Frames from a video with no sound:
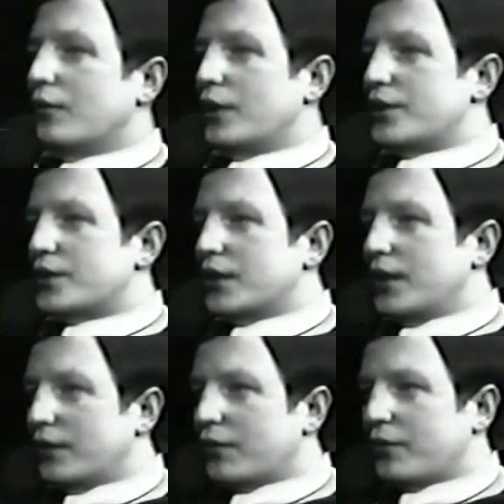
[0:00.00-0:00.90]
which
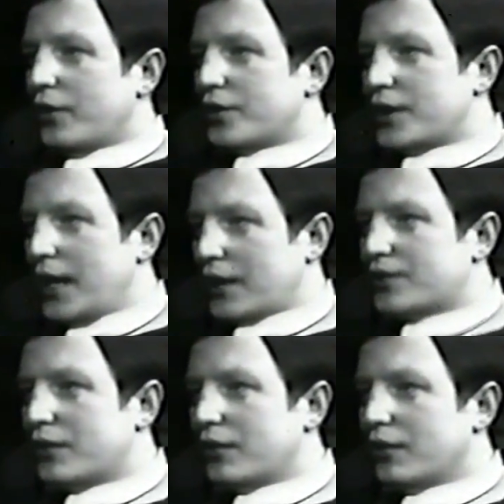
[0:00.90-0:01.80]
is at first
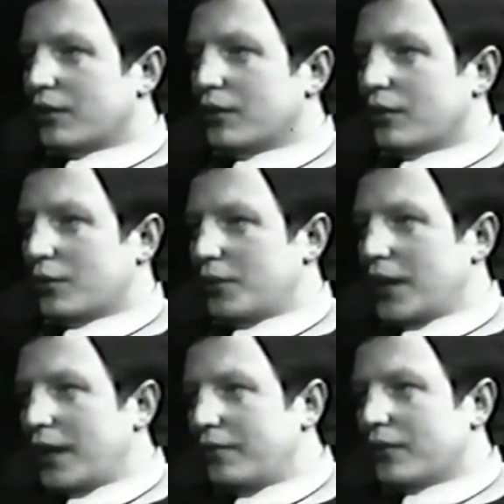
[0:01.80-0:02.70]
external or
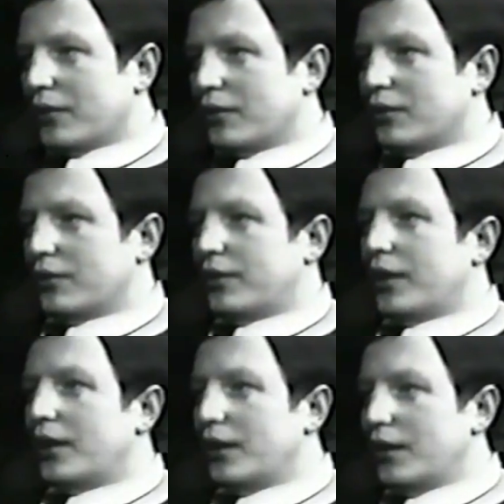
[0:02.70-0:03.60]
behavioral,
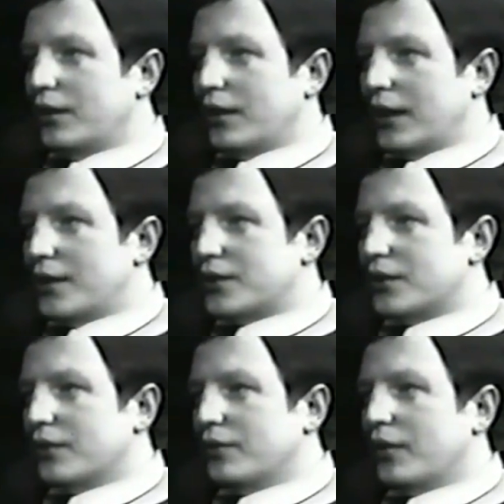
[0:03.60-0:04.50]
say in the
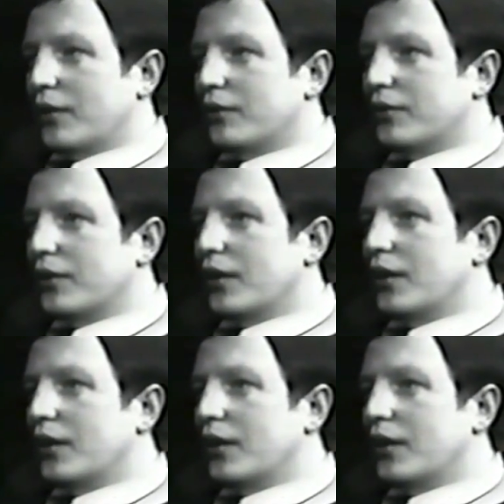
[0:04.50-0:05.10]
case of